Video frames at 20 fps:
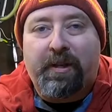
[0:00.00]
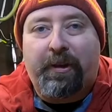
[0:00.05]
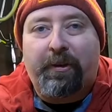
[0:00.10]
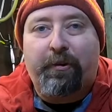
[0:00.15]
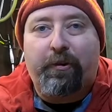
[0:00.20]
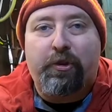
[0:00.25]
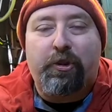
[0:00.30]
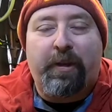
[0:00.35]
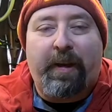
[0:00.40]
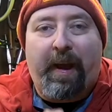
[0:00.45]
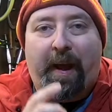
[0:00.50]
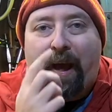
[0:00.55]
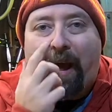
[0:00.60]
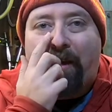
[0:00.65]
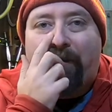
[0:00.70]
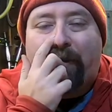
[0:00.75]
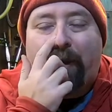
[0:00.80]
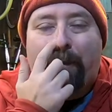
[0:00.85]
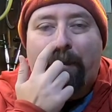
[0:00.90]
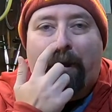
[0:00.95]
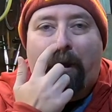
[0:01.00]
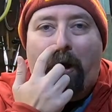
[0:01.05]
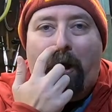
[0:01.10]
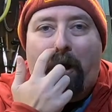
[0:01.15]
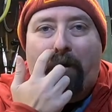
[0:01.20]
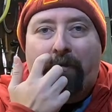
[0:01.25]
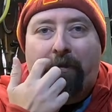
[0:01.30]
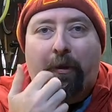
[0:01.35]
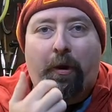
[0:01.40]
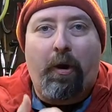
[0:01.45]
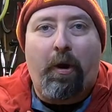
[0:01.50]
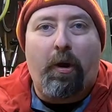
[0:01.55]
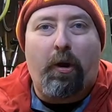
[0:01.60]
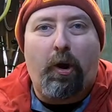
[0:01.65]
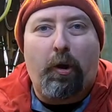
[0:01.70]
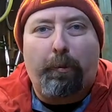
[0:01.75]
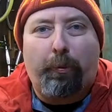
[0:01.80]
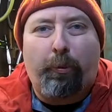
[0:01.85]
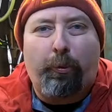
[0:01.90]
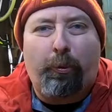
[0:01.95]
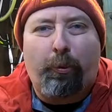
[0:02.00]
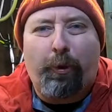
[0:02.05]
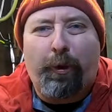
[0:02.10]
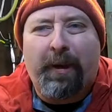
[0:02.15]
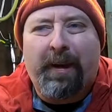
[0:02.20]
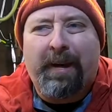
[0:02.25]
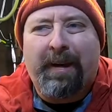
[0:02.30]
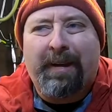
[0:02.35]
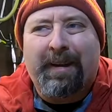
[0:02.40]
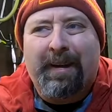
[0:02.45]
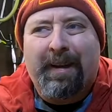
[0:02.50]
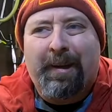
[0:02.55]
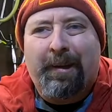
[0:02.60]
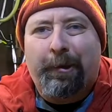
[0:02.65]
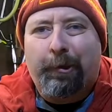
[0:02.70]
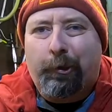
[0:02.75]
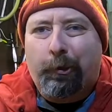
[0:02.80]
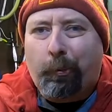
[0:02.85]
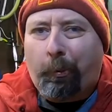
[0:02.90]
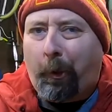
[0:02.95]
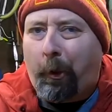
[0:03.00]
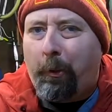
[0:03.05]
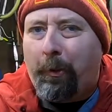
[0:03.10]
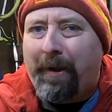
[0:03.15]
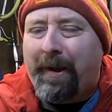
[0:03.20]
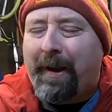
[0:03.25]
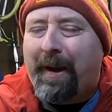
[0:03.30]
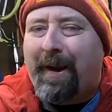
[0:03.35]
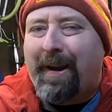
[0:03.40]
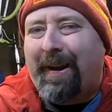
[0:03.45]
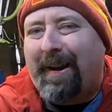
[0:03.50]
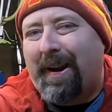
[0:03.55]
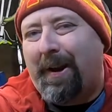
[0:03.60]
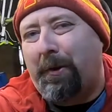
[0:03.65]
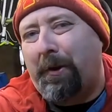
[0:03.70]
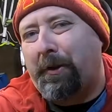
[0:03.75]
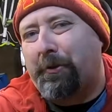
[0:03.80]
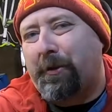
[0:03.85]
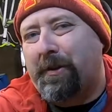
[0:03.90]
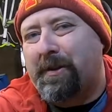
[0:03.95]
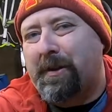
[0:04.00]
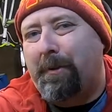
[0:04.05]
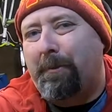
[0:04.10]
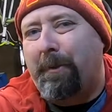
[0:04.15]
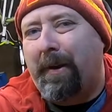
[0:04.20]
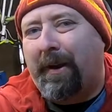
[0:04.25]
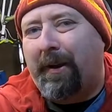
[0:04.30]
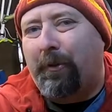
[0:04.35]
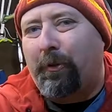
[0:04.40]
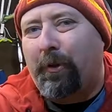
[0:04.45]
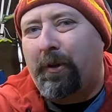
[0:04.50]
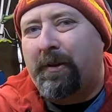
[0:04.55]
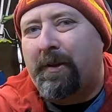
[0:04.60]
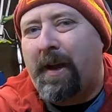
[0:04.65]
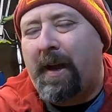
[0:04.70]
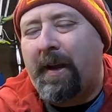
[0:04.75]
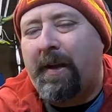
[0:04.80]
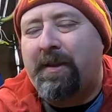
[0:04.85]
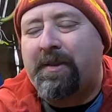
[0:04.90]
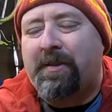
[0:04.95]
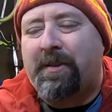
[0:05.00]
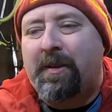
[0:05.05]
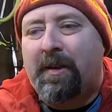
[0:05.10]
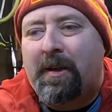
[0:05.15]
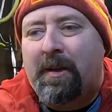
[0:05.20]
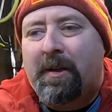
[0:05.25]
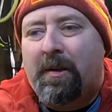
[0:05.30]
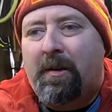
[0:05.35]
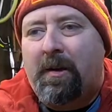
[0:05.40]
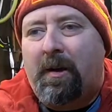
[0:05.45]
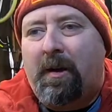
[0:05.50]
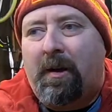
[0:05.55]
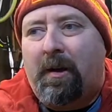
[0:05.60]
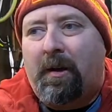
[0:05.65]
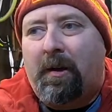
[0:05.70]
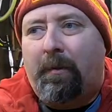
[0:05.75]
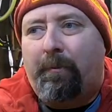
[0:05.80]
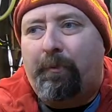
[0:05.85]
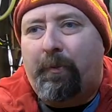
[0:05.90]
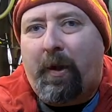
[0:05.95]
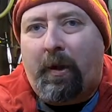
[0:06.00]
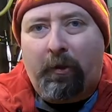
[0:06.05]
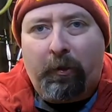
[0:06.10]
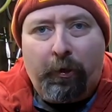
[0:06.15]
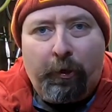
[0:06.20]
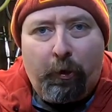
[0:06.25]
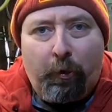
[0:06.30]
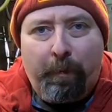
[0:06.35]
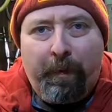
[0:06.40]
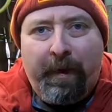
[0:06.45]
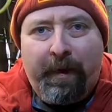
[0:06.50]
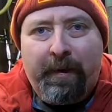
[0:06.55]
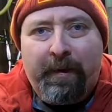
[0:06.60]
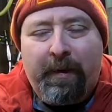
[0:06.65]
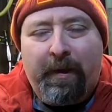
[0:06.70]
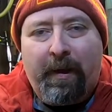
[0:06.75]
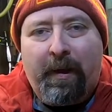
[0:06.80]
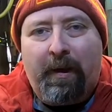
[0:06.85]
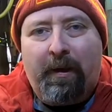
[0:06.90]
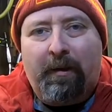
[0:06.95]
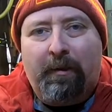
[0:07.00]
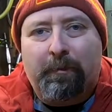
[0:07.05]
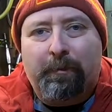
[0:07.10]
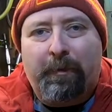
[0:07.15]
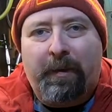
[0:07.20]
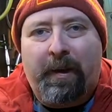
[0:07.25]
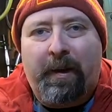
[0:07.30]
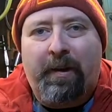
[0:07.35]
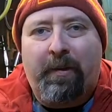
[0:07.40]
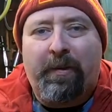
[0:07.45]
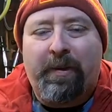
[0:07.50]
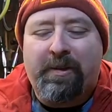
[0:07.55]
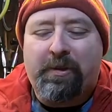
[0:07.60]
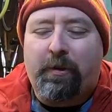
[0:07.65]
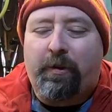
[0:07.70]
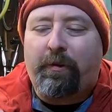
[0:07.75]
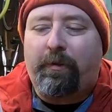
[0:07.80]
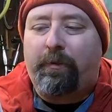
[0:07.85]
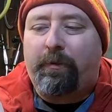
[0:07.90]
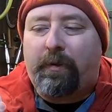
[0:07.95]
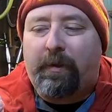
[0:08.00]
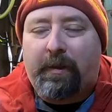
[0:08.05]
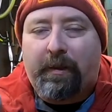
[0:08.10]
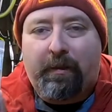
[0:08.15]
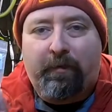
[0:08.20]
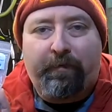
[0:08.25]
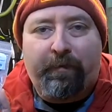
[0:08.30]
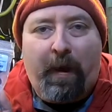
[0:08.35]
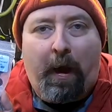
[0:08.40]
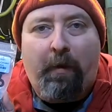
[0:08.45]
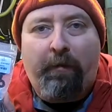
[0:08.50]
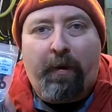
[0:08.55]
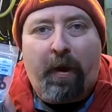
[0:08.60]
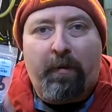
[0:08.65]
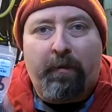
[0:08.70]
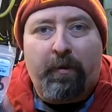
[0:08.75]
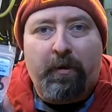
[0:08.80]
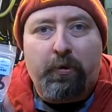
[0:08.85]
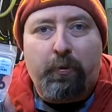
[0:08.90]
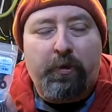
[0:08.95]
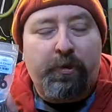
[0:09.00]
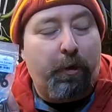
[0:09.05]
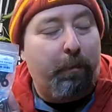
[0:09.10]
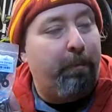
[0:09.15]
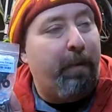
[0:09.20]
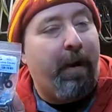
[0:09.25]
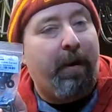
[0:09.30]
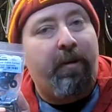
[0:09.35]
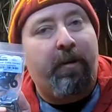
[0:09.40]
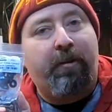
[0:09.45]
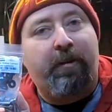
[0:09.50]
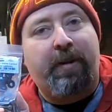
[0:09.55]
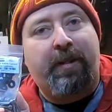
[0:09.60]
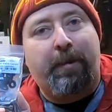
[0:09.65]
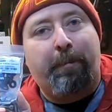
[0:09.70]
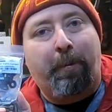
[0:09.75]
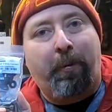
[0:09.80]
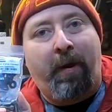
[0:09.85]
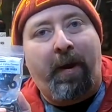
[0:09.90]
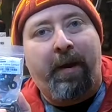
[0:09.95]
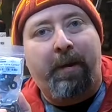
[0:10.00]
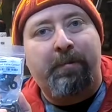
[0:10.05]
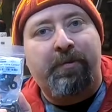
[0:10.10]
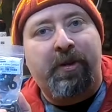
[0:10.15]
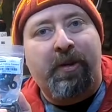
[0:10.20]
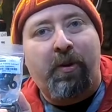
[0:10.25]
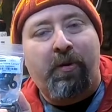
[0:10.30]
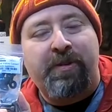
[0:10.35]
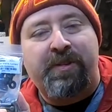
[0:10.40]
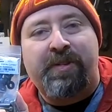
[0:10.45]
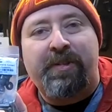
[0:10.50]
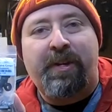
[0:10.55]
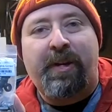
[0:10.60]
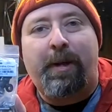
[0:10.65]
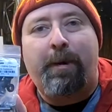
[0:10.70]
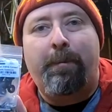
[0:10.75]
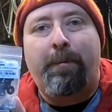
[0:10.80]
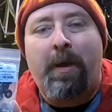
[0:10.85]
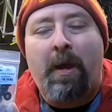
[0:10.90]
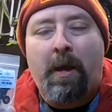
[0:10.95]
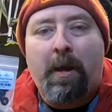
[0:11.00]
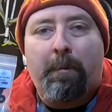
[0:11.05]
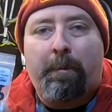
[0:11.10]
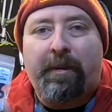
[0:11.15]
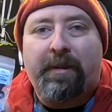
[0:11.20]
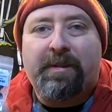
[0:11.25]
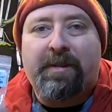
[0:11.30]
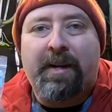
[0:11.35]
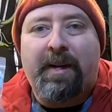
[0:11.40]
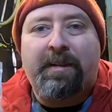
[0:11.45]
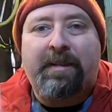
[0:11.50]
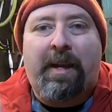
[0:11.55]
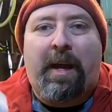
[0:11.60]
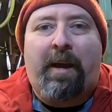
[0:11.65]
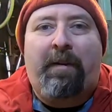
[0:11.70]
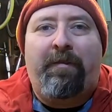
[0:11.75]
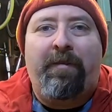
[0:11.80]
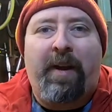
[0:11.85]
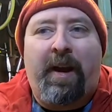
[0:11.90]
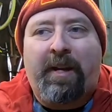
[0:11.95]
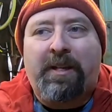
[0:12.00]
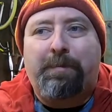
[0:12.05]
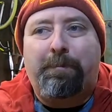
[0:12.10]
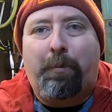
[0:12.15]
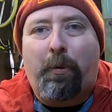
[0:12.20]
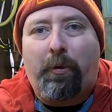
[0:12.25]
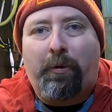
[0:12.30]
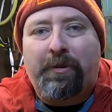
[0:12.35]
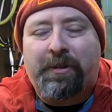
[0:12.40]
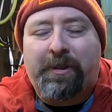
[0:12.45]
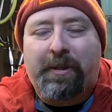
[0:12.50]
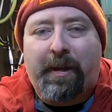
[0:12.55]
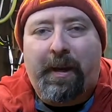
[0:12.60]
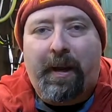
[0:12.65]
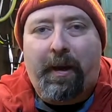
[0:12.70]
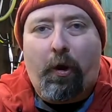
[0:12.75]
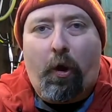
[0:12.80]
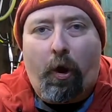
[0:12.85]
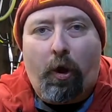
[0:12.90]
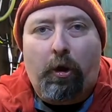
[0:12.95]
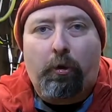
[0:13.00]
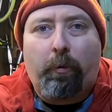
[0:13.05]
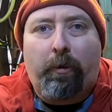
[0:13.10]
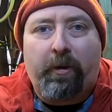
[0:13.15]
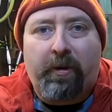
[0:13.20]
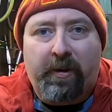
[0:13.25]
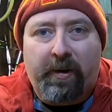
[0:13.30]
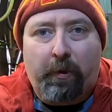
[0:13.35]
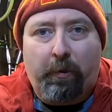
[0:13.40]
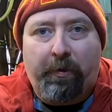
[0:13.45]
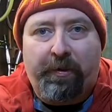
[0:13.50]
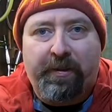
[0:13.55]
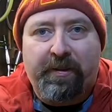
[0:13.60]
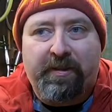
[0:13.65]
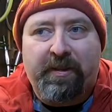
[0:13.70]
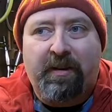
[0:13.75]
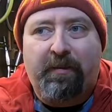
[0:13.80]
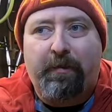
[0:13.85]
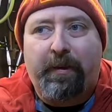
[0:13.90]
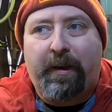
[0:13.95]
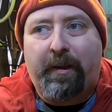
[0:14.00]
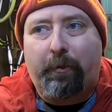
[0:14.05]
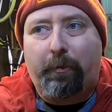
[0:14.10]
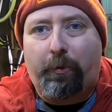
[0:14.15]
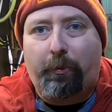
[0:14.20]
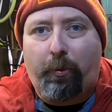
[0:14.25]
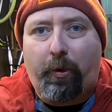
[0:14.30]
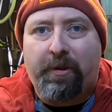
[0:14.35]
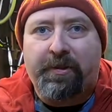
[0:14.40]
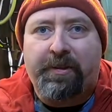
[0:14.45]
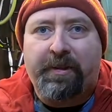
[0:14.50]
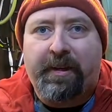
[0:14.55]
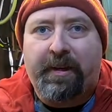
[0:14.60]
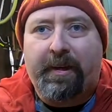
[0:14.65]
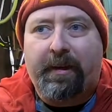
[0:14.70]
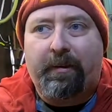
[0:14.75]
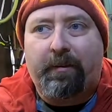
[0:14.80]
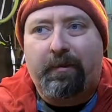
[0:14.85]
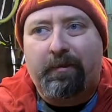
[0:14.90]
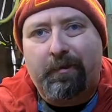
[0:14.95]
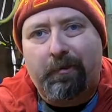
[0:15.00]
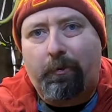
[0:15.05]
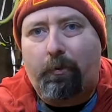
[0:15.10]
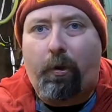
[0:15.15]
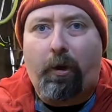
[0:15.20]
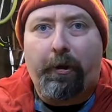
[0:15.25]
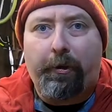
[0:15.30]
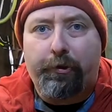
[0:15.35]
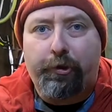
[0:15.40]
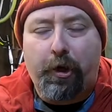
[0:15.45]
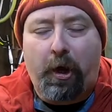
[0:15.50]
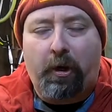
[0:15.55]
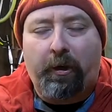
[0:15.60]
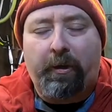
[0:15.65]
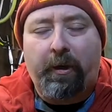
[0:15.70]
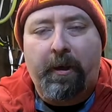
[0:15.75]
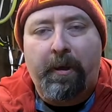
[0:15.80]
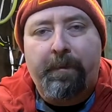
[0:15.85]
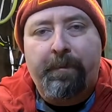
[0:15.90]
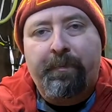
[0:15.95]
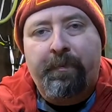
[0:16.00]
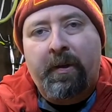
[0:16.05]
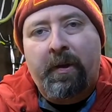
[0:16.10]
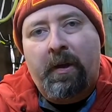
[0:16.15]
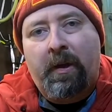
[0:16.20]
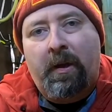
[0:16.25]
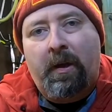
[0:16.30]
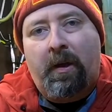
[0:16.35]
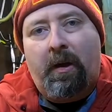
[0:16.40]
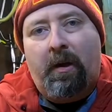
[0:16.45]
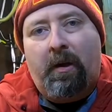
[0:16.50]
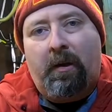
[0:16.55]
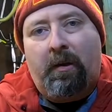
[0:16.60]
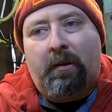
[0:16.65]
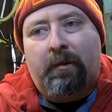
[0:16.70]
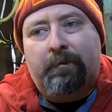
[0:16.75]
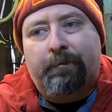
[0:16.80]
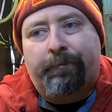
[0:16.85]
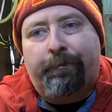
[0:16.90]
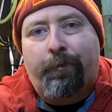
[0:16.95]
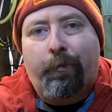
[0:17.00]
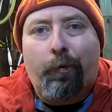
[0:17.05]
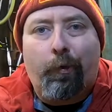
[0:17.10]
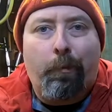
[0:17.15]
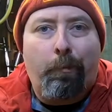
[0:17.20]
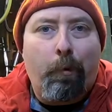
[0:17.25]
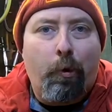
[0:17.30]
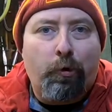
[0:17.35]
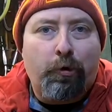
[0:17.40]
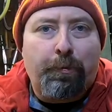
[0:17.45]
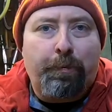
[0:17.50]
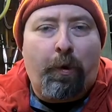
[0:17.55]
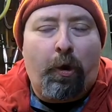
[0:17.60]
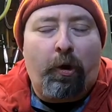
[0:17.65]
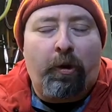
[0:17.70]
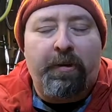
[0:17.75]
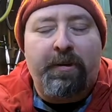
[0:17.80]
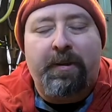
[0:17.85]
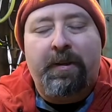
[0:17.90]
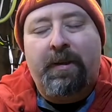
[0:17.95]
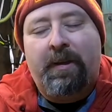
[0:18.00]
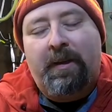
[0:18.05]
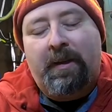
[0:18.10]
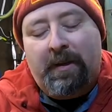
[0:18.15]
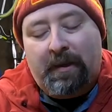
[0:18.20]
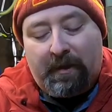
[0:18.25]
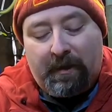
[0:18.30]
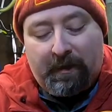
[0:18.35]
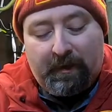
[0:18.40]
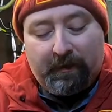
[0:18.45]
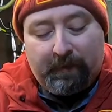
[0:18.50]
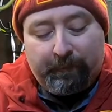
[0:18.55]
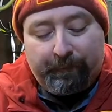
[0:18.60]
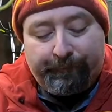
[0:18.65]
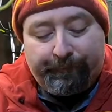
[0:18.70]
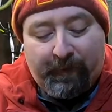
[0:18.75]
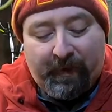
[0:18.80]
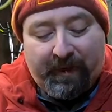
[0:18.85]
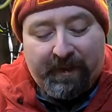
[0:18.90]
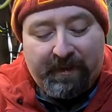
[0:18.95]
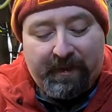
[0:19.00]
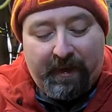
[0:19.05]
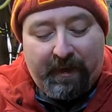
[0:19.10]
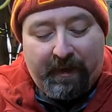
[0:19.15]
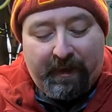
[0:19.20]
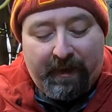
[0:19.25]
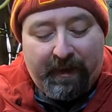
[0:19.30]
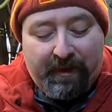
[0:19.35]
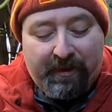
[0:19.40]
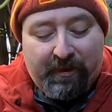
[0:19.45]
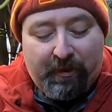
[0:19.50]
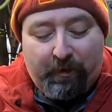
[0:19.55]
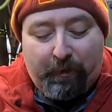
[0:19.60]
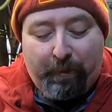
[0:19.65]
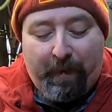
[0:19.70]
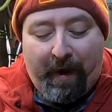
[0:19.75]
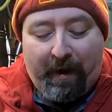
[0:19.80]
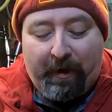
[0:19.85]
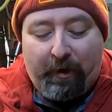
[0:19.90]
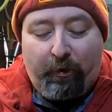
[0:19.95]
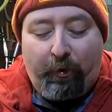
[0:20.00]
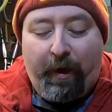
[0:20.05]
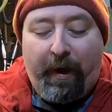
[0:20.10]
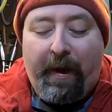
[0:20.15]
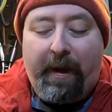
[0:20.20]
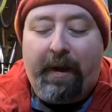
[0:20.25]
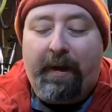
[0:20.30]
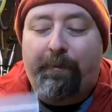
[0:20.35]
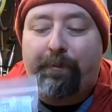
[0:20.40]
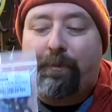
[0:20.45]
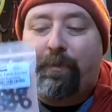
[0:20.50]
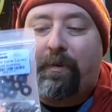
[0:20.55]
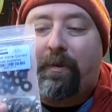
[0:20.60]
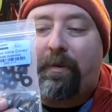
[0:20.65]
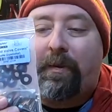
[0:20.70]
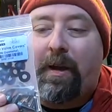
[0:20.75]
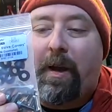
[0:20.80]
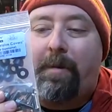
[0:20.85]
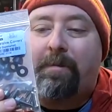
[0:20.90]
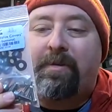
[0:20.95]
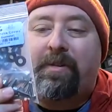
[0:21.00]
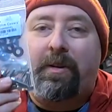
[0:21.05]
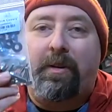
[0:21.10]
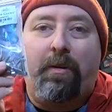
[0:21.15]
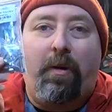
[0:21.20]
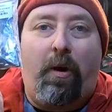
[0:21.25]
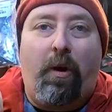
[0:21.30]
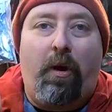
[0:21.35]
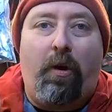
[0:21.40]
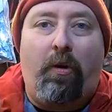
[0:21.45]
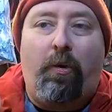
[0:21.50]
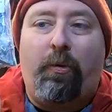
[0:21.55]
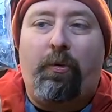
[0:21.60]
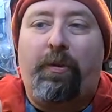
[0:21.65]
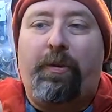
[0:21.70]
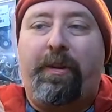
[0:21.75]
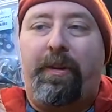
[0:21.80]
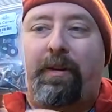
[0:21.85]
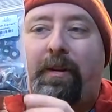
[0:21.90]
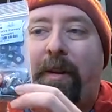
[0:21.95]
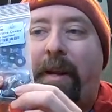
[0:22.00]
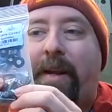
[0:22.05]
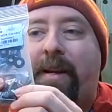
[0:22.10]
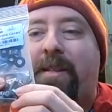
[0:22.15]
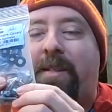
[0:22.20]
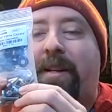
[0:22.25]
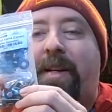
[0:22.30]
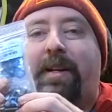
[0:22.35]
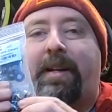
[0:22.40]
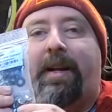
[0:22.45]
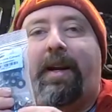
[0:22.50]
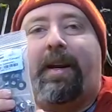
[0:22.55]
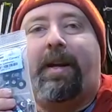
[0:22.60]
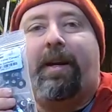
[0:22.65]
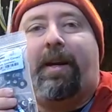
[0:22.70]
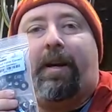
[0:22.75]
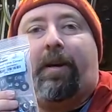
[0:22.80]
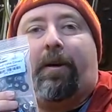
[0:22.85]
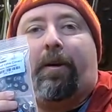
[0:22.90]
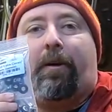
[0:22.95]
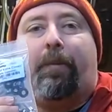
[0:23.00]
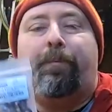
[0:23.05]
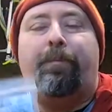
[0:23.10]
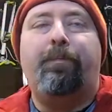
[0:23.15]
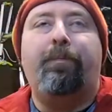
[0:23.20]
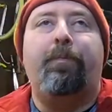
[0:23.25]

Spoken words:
I usually have coming off the car are pretty grody, and I kind of want to dress up and make it look nice a little bit. Now these are valve covers, which are buried underneath the plenum, so you don't see them, but it's nice to have nice bolts and hardware to deal with instead of dealing with rusty, cruddy junk for the most part. Like I said, these are matted gray, comes in all the links you need here.